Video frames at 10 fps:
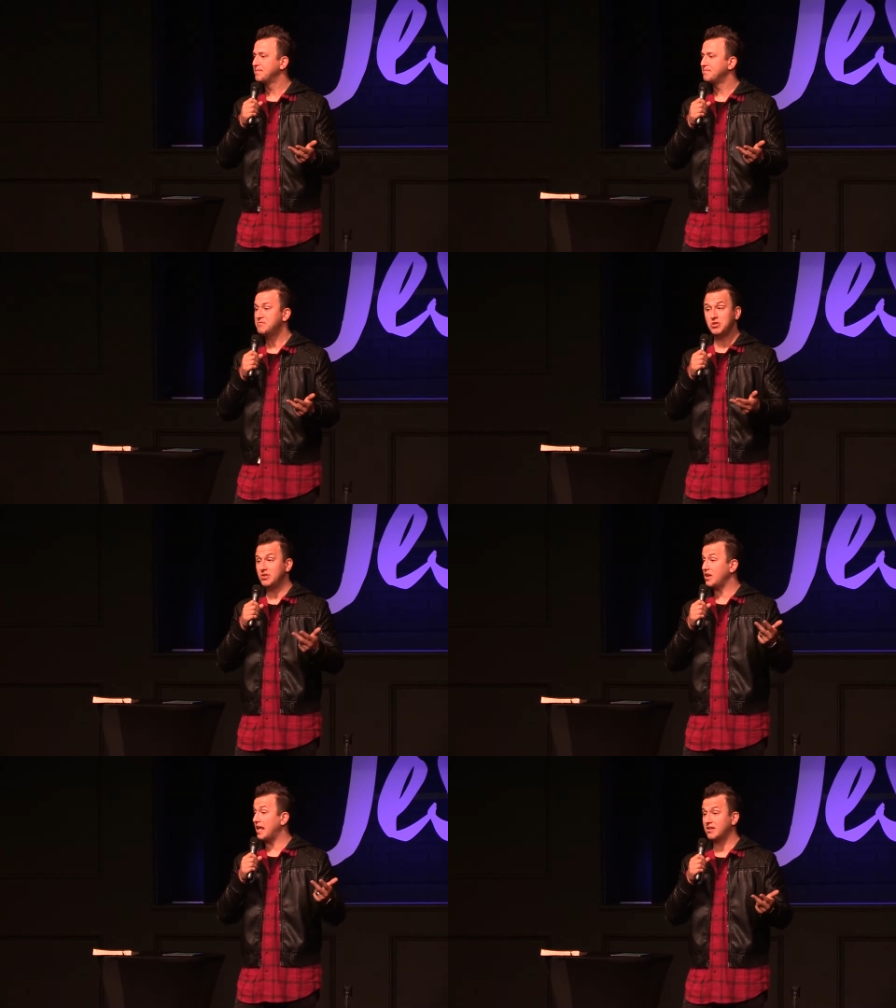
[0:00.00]

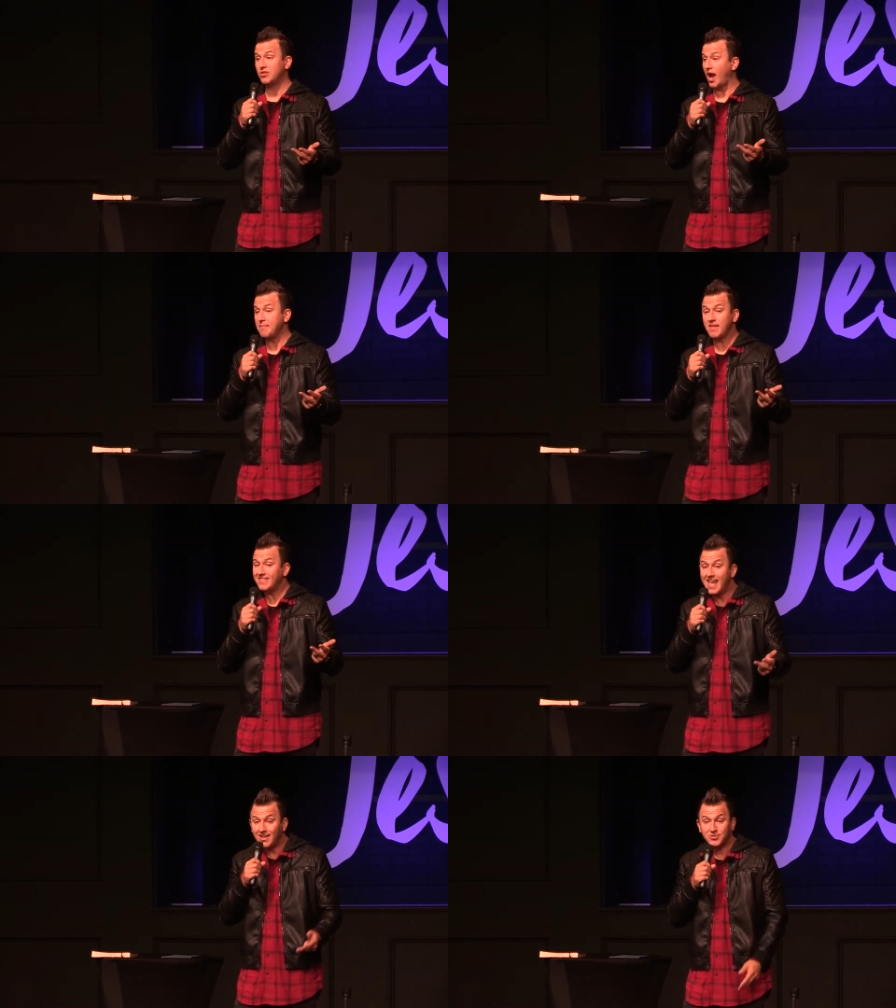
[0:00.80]
You're like, I'm not
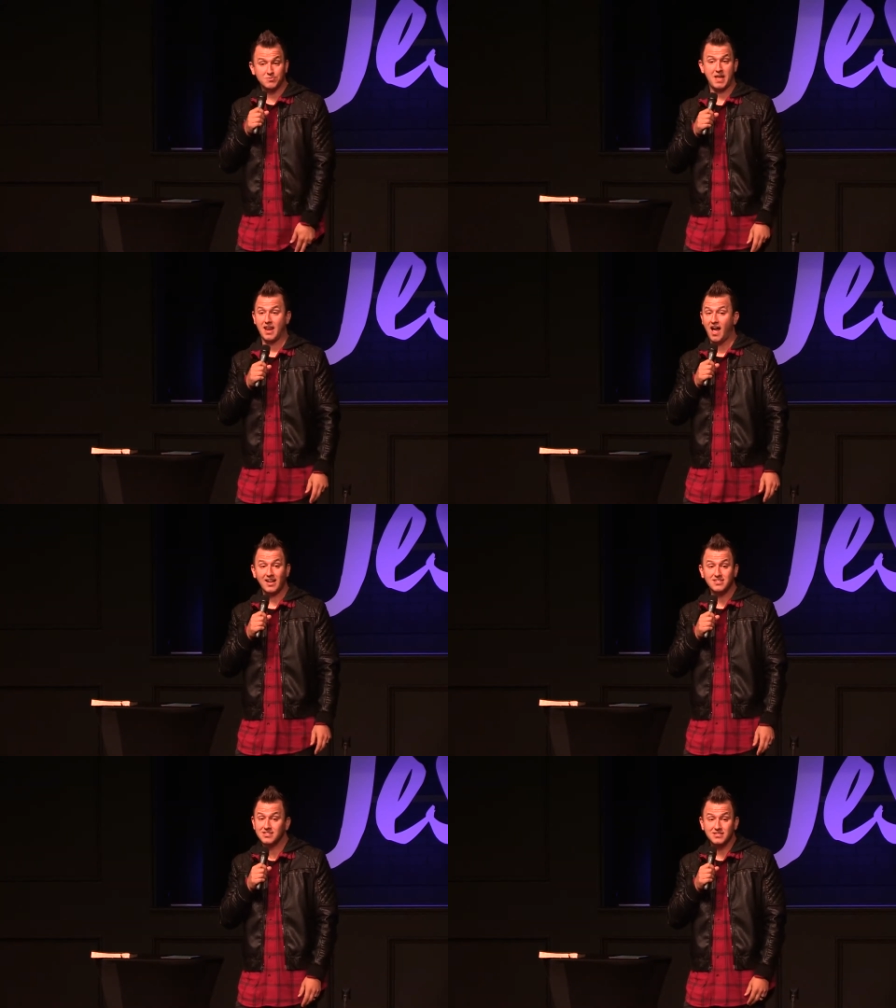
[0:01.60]
the answer man. I
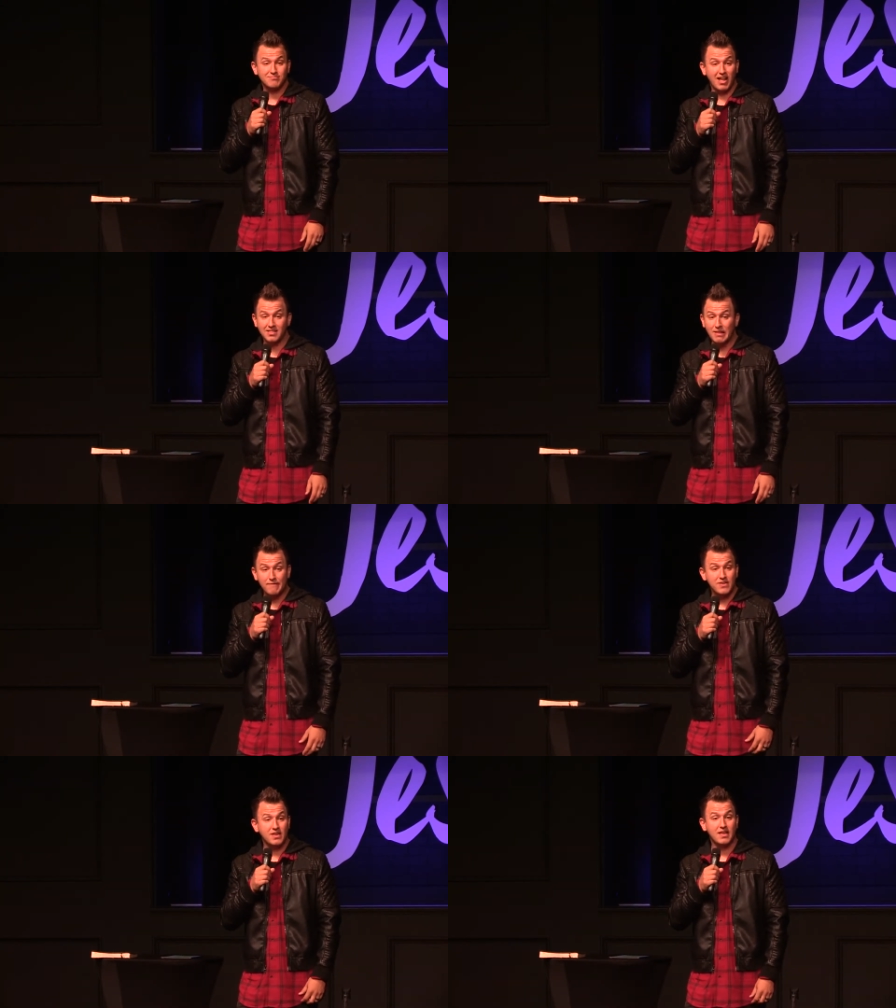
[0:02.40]
just, I love
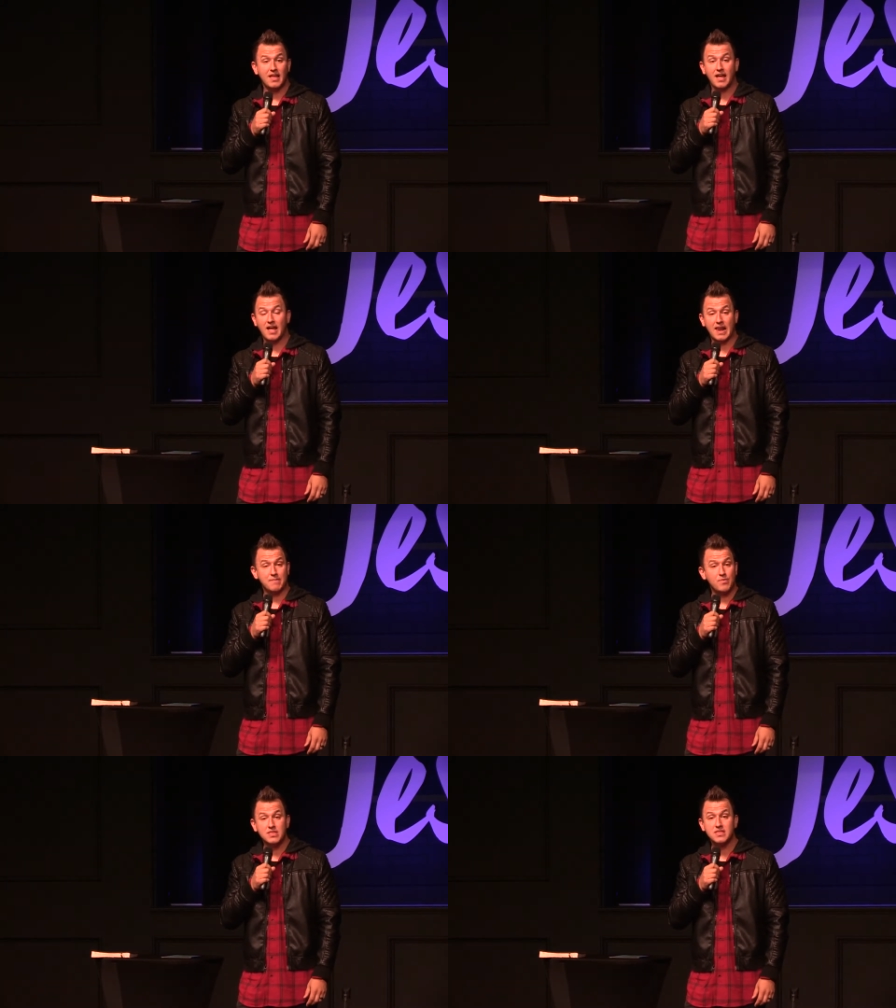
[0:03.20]
you and
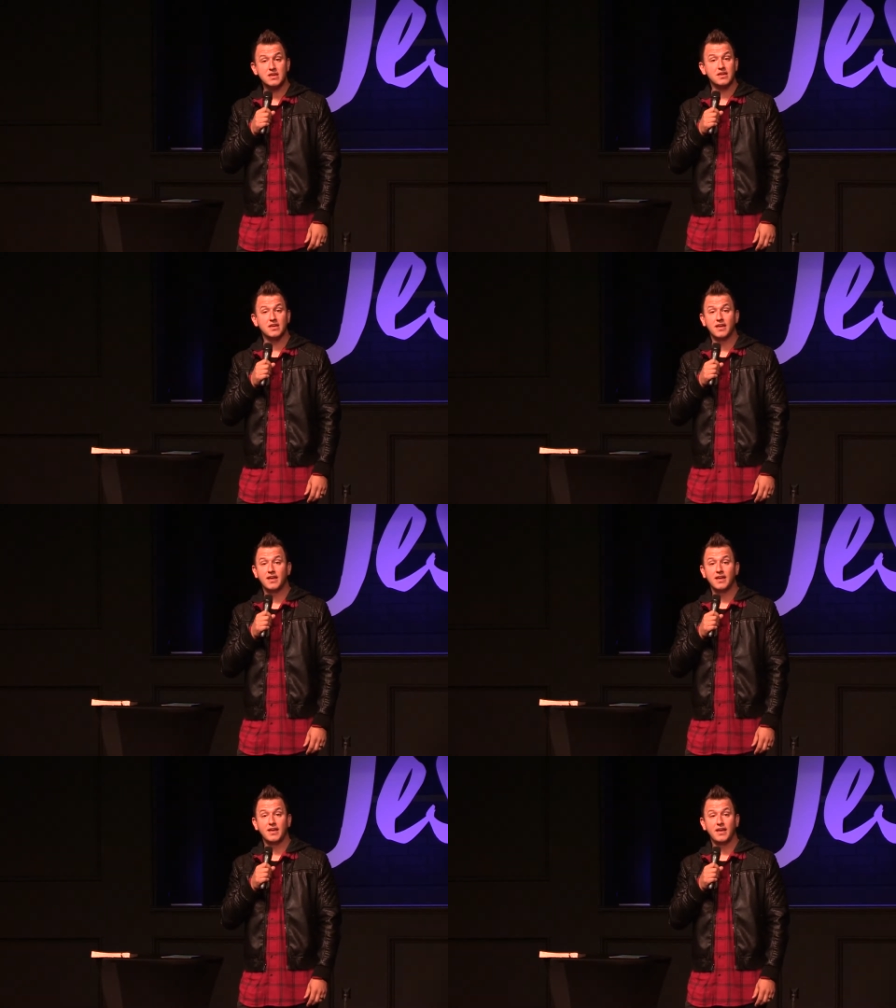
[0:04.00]
I'm with you
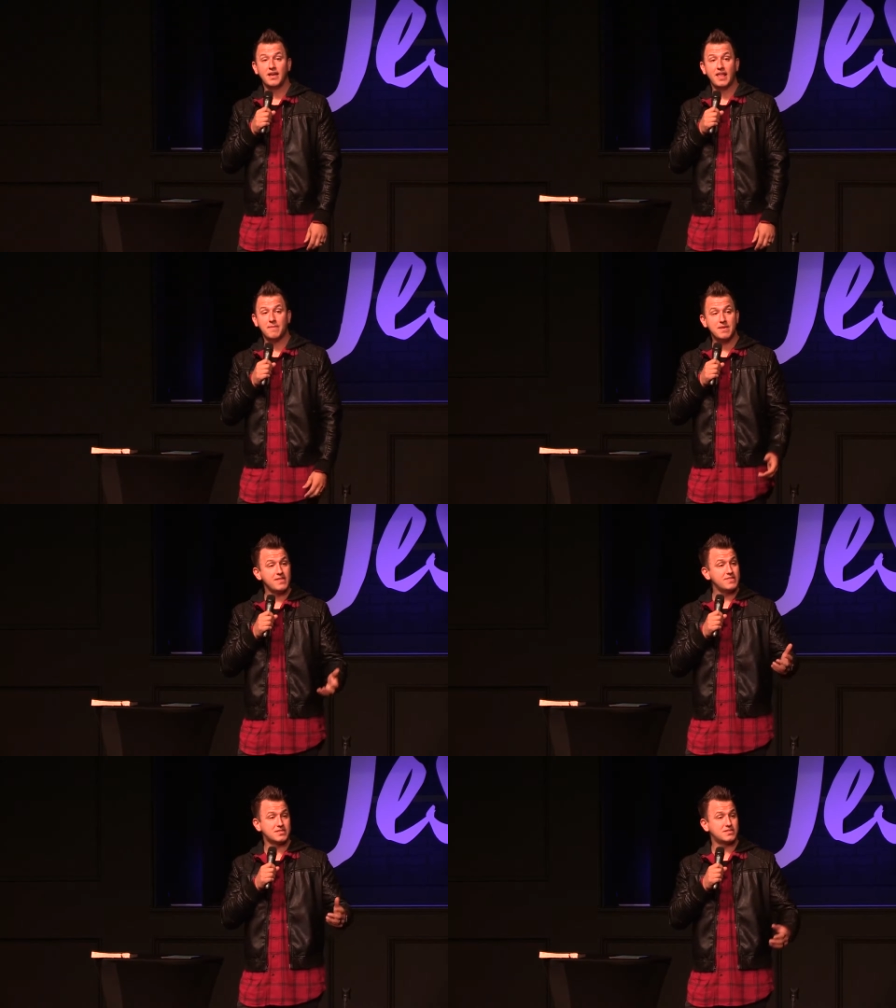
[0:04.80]
and I'm
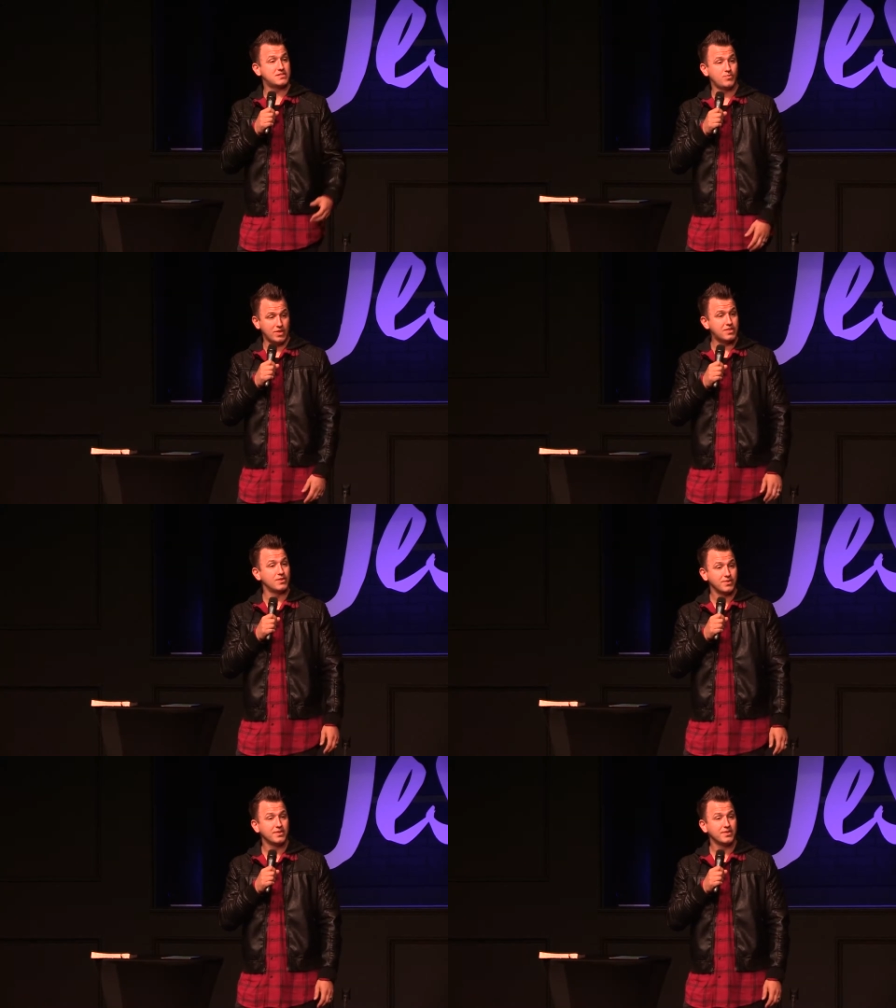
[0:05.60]
in this with you.